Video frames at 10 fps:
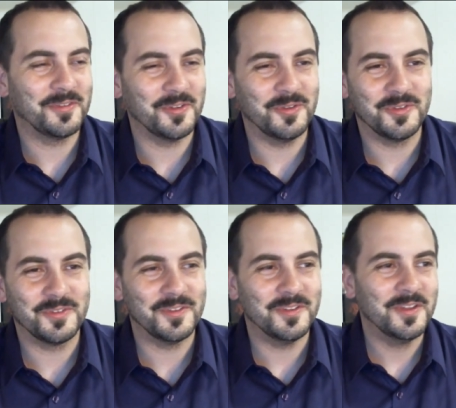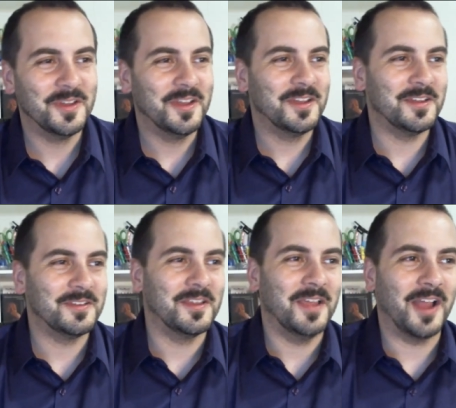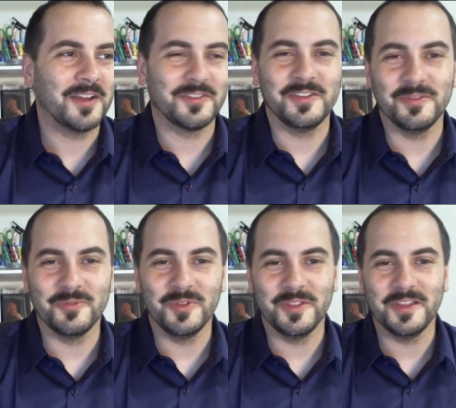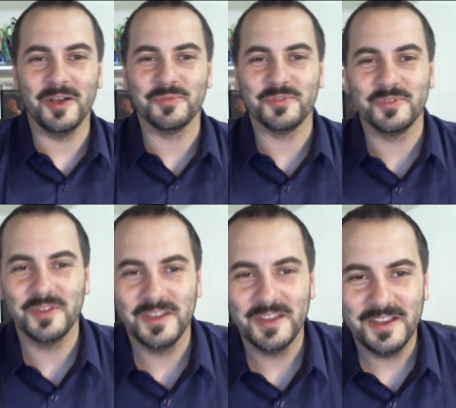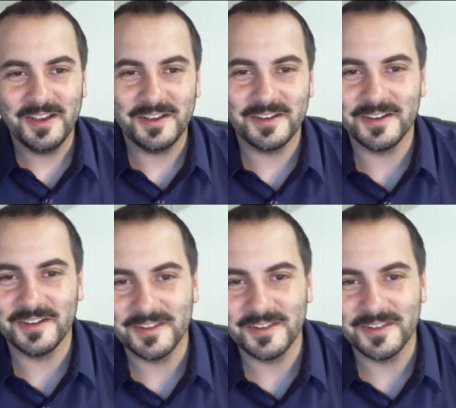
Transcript: So it, was, it actually really helped uh,